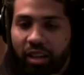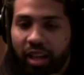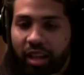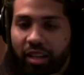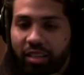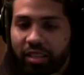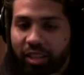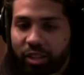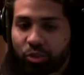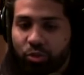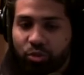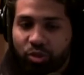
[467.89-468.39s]

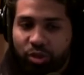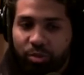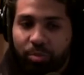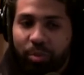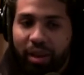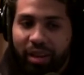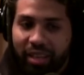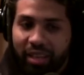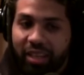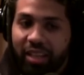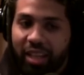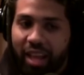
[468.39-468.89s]
And like
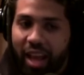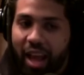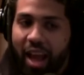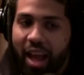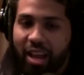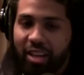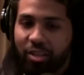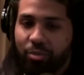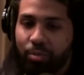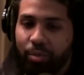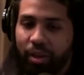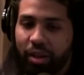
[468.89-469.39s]
disrespect in
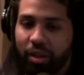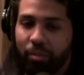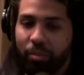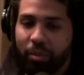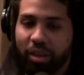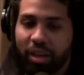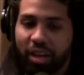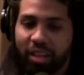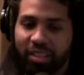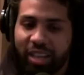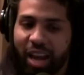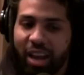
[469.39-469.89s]
that
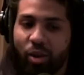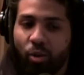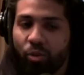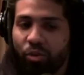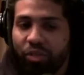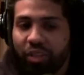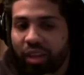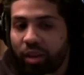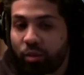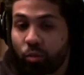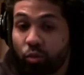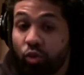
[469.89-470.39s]
aspect because I
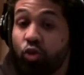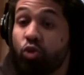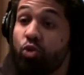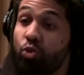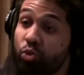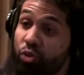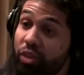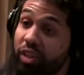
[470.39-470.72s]
don't think.